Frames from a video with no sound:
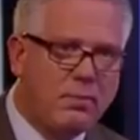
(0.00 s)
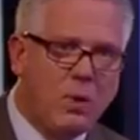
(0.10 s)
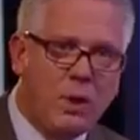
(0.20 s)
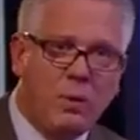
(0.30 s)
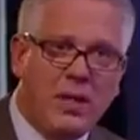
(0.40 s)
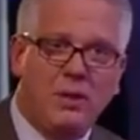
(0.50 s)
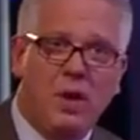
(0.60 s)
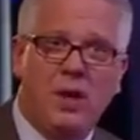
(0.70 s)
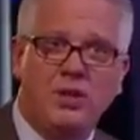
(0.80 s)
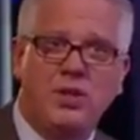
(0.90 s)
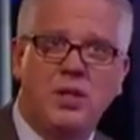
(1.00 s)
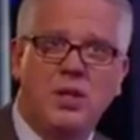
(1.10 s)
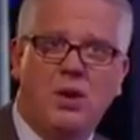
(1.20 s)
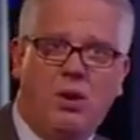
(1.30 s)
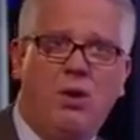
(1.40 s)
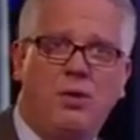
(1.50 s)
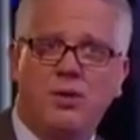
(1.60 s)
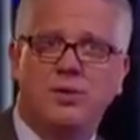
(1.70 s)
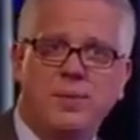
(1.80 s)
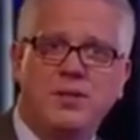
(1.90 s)
When we launched all
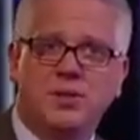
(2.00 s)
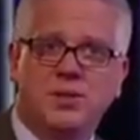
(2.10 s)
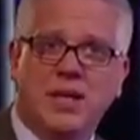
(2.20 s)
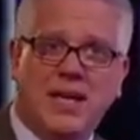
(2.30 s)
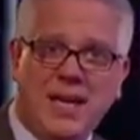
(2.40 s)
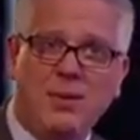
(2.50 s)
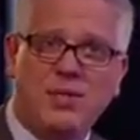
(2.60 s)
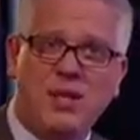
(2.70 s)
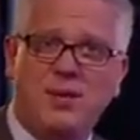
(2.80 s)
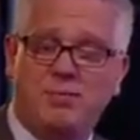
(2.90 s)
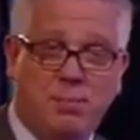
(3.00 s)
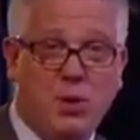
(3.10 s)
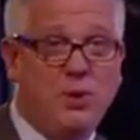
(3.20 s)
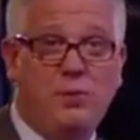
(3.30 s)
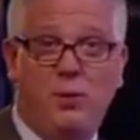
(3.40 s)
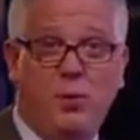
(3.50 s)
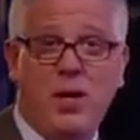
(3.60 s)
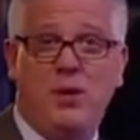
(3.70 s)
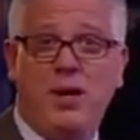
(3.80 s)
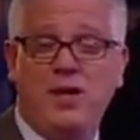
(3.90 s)
those missiles, he was in beautiful
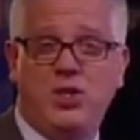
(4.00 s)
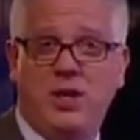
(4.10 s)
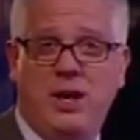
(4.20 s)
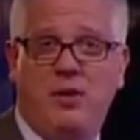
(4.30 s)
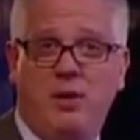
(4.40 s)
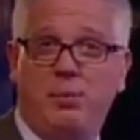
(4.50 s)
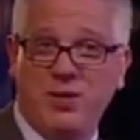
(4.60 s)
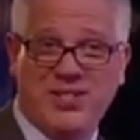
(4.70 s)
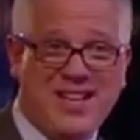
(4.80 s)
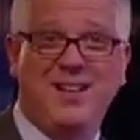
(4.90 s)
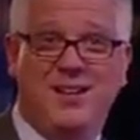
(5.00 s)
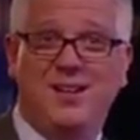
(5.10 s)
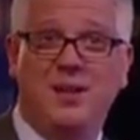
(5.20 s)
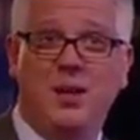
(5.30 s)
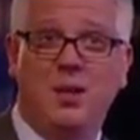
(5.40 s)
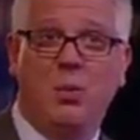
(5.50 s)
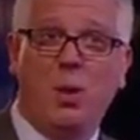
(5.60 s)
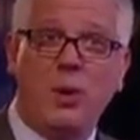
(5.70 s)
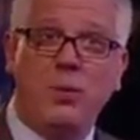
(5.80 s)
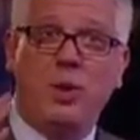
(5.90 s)
Rio de Janeiro, Brazil,
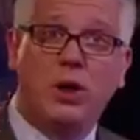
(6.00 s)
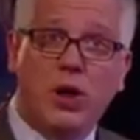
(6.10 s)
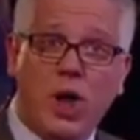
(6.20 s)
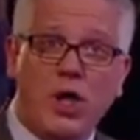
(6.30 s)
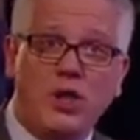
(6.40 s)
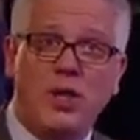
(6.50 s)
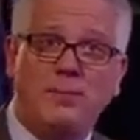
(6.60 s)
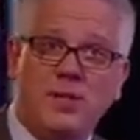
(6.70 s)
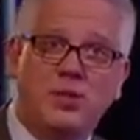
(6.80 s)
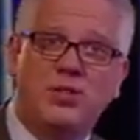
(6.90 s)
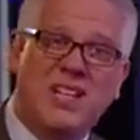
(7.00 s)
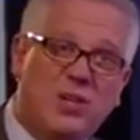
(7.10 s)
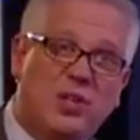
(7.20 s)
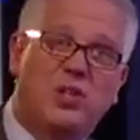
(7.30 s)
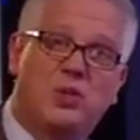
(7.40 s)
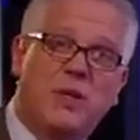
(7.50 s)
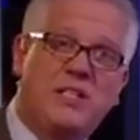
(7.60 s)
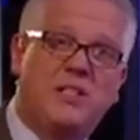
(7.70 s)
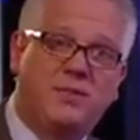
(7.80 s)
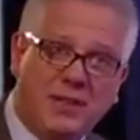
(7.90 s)
while we were launching missiles into the
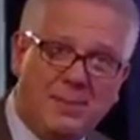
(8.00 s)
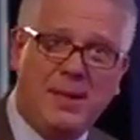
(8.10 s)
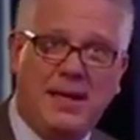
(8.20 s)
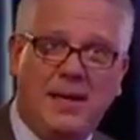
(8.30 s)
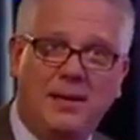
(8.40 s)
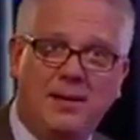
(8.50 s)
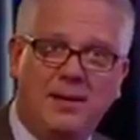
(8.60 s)
streets of Libya.